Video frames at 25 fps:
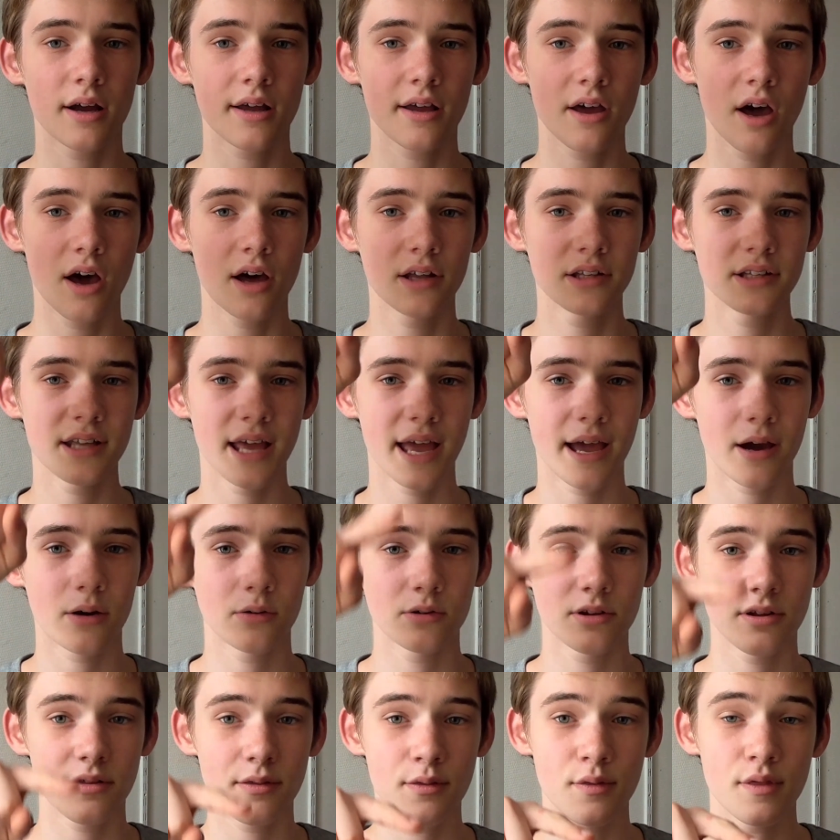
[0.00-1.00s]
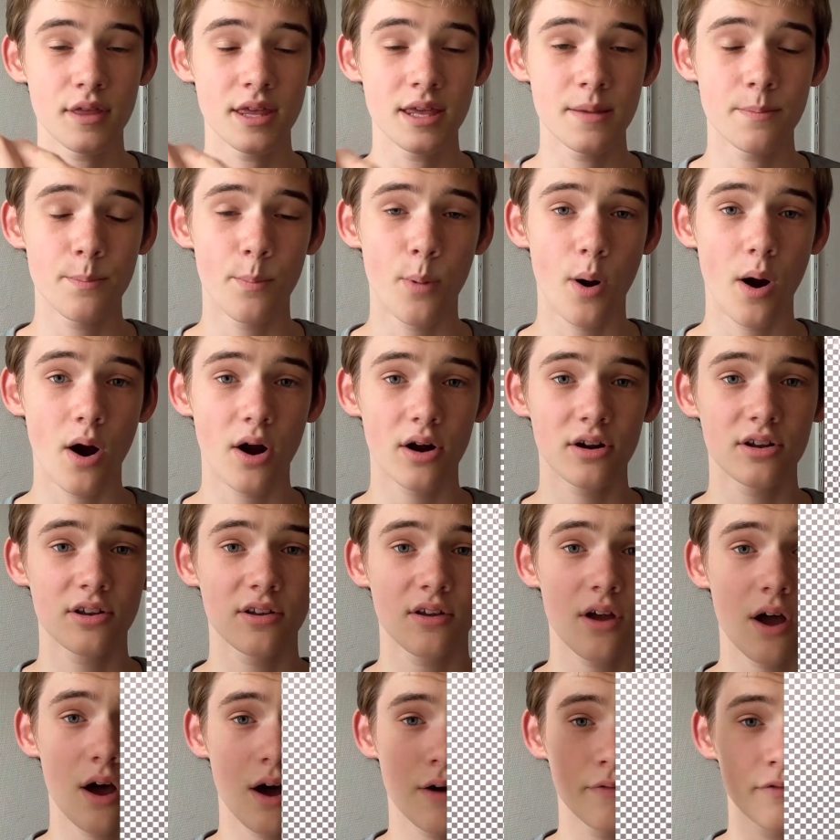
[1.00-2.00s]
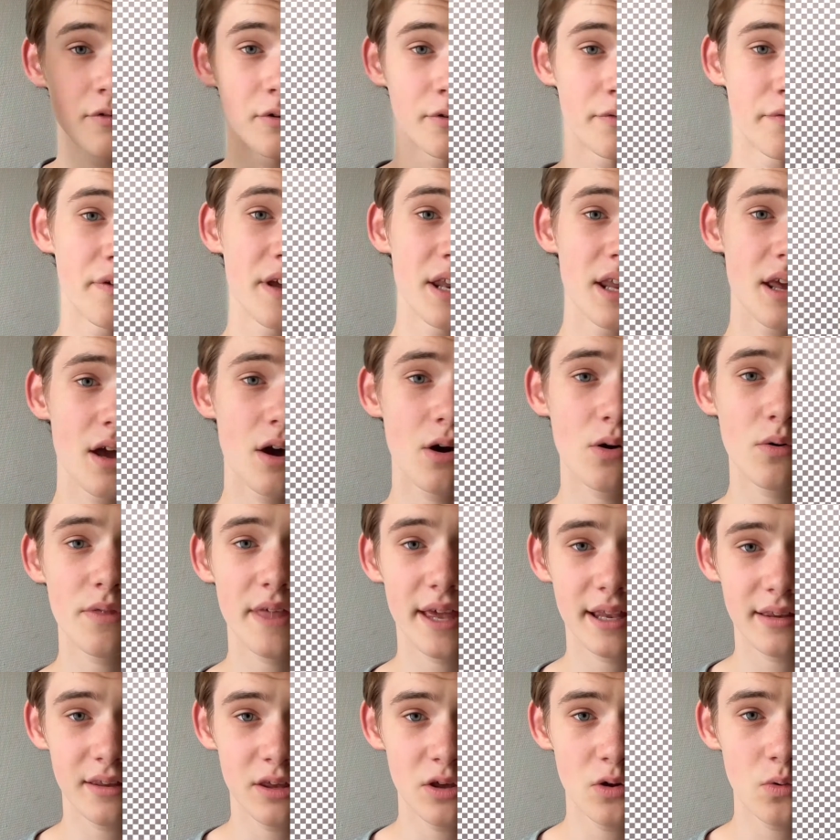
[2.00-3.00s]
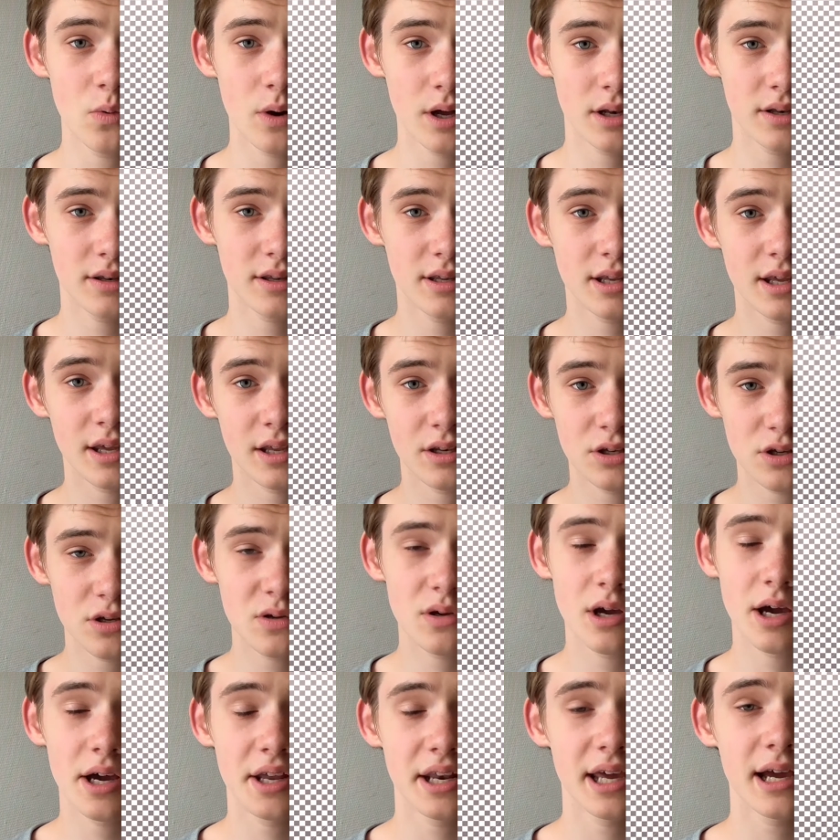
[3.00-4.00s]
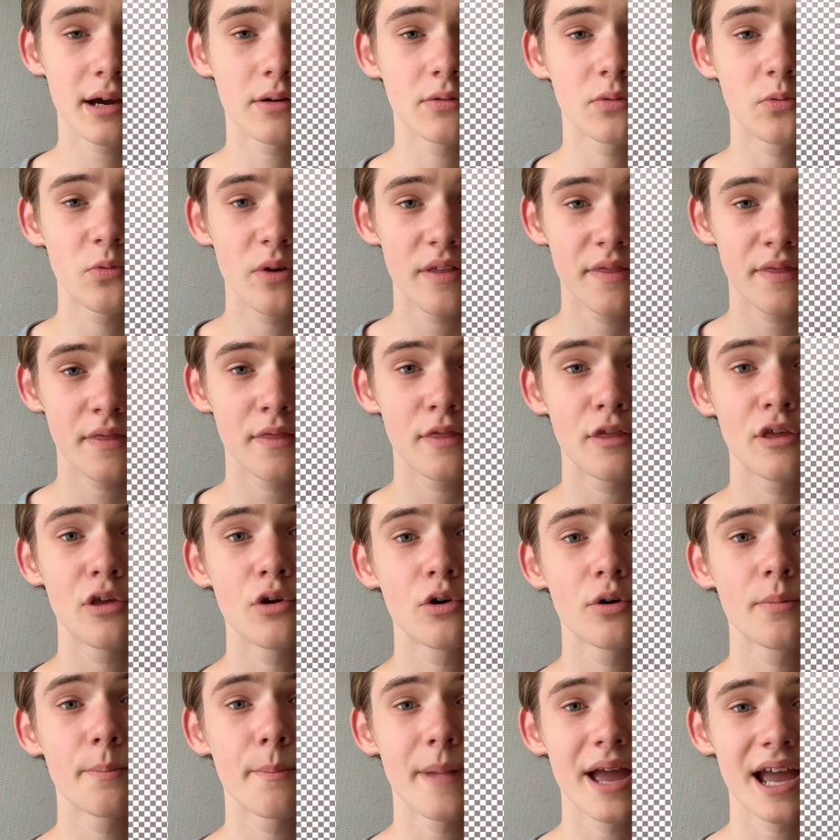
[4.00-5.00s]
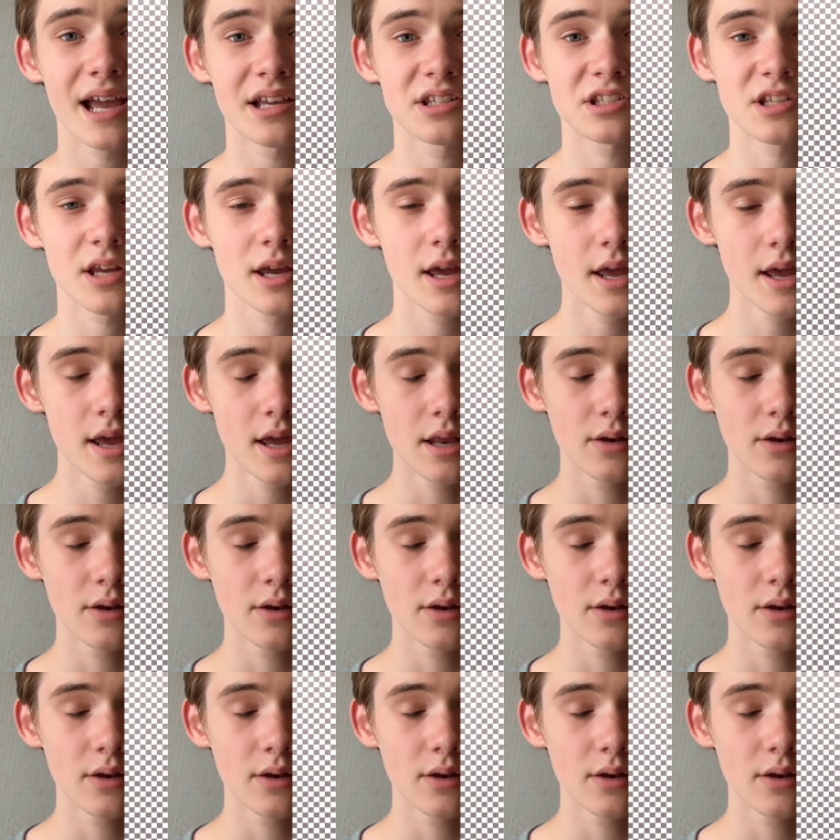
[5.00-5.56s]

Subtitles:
cut out the part of your video that you want to cut out with your mask.